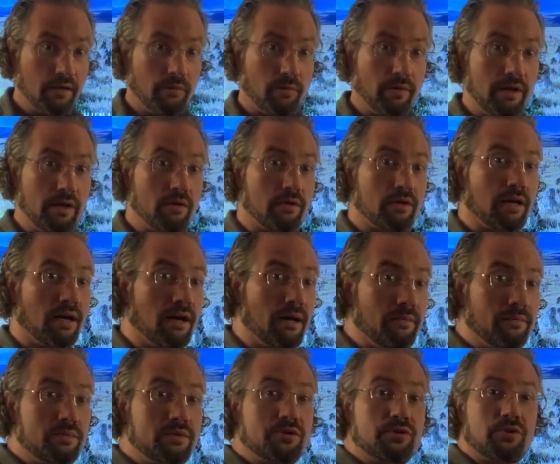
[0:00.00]
When you
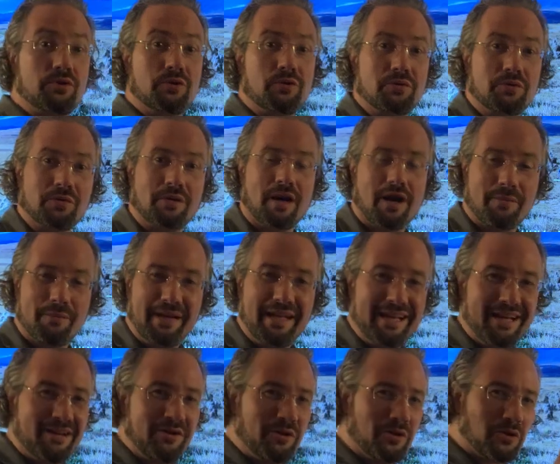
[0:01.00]
come to
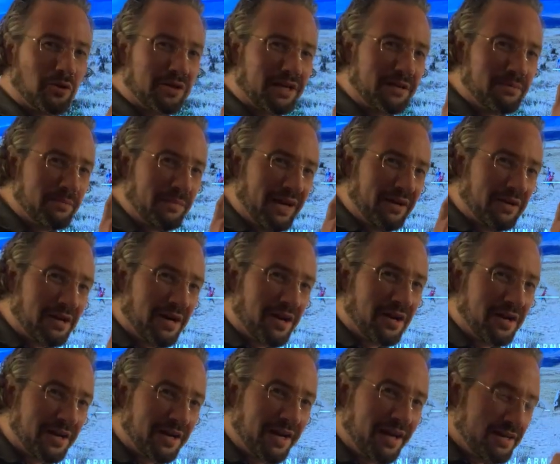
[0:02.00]
Armenia and you look at Mount
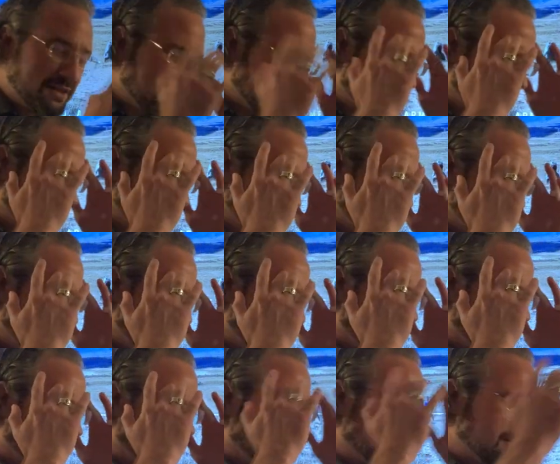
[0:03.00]
Aragats,
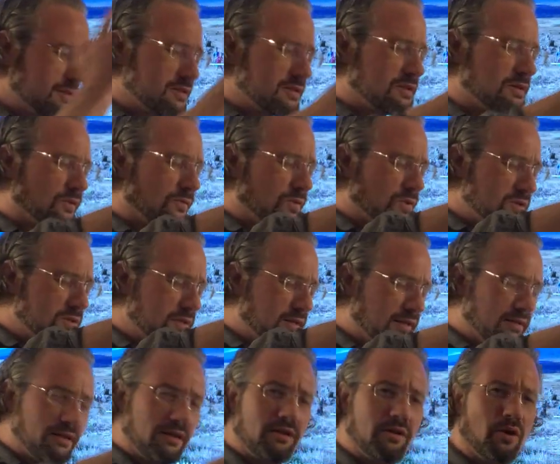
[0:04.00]
consider, this is the first
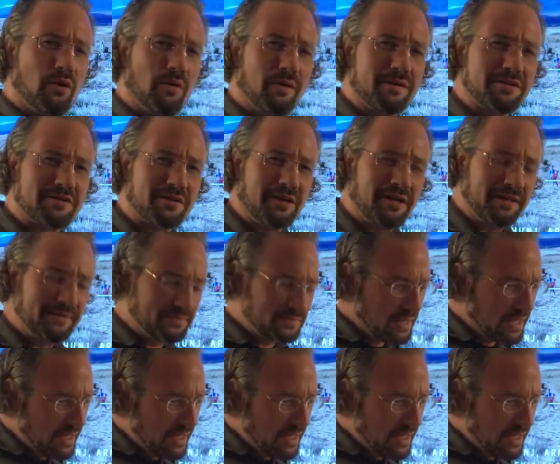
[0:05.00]
thing that Noah saw.